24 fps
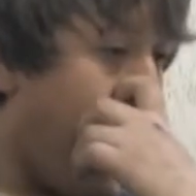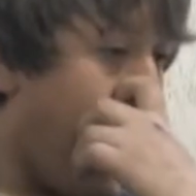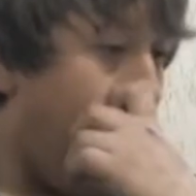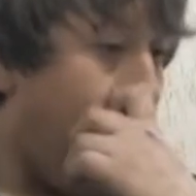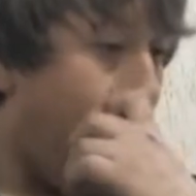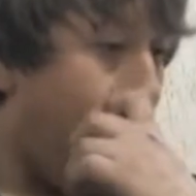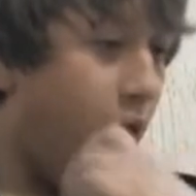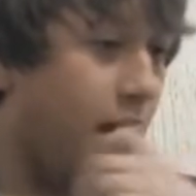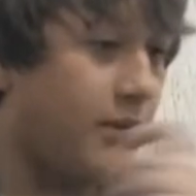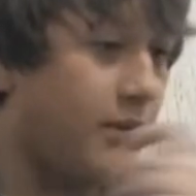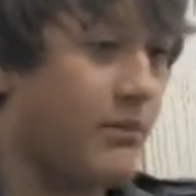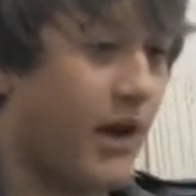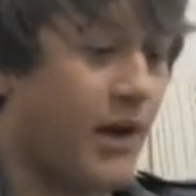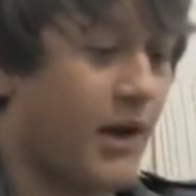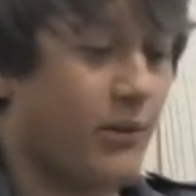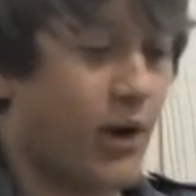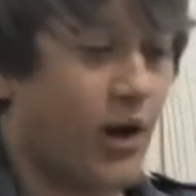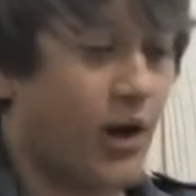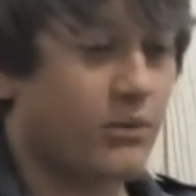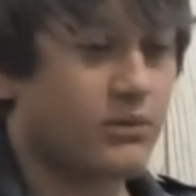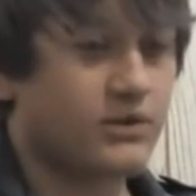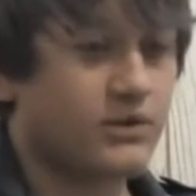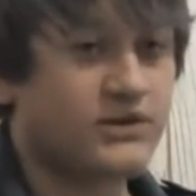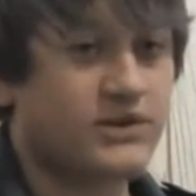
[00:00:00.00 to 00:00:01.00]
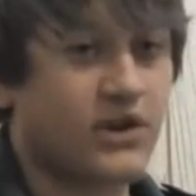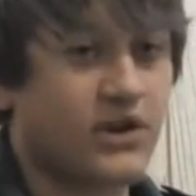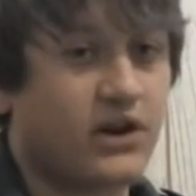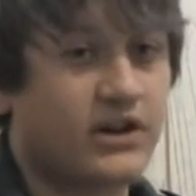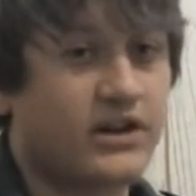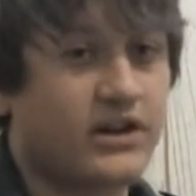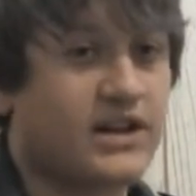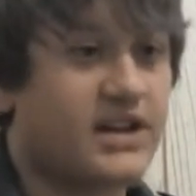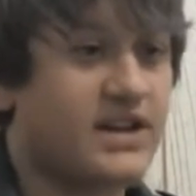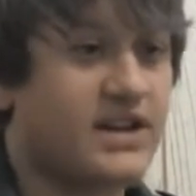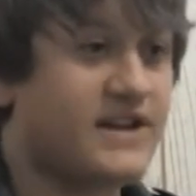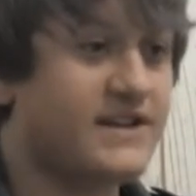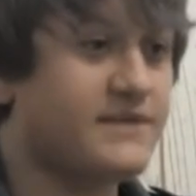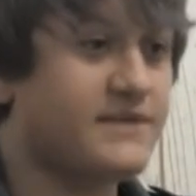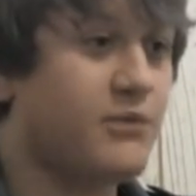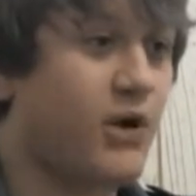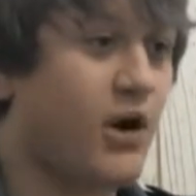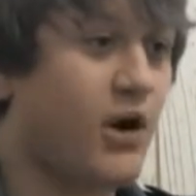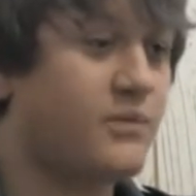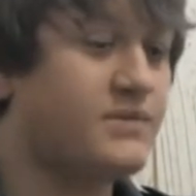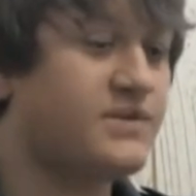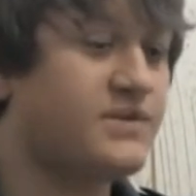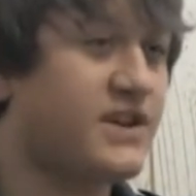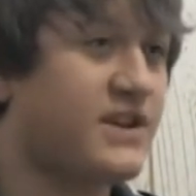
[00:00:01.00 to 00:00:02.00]
And my mom was talking to his
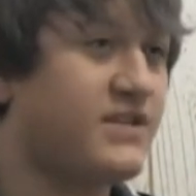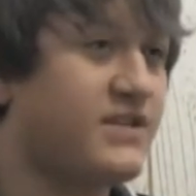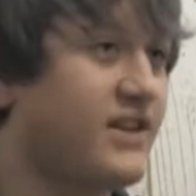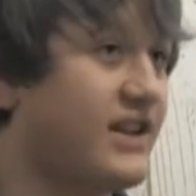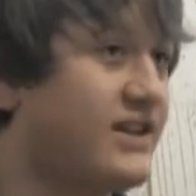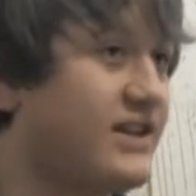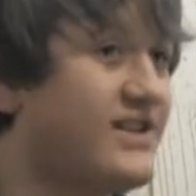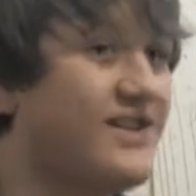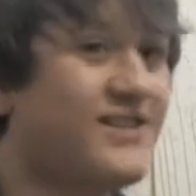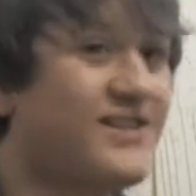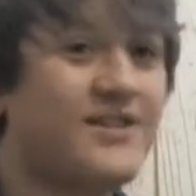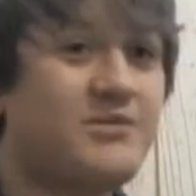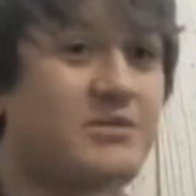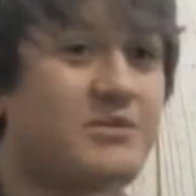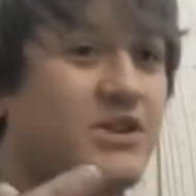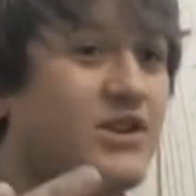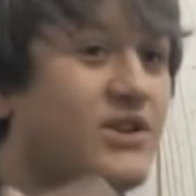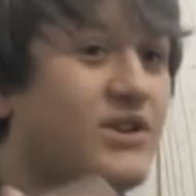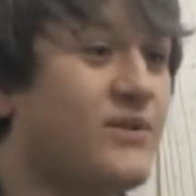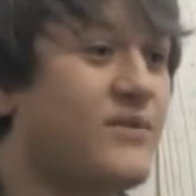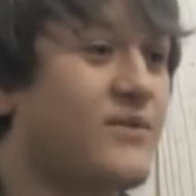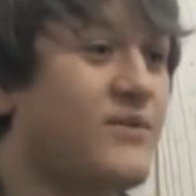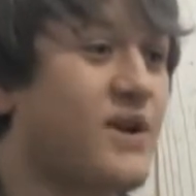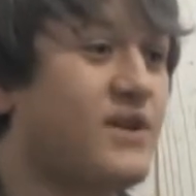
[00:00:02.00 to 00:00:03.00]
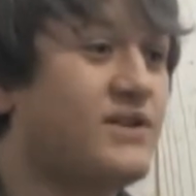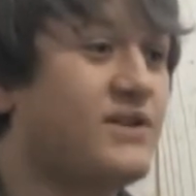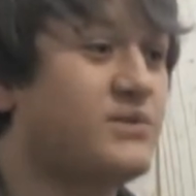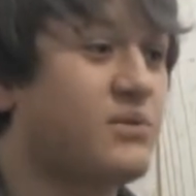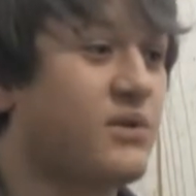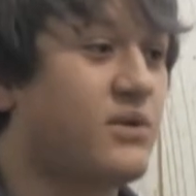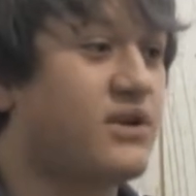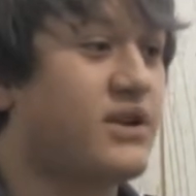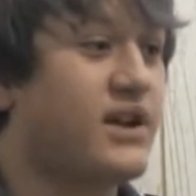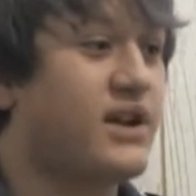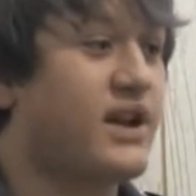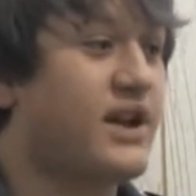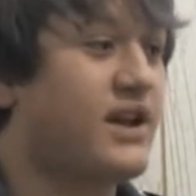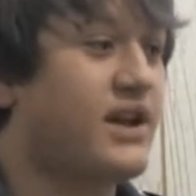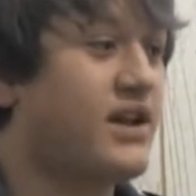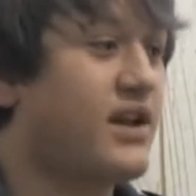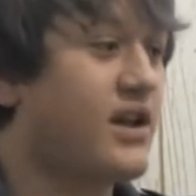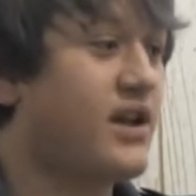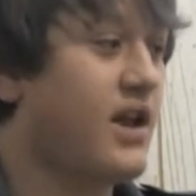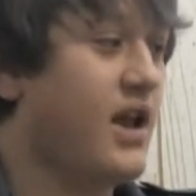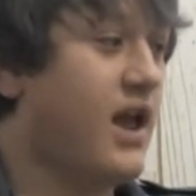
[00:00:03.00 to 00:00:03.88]
mom, saying, like, they're going to be good friends one day.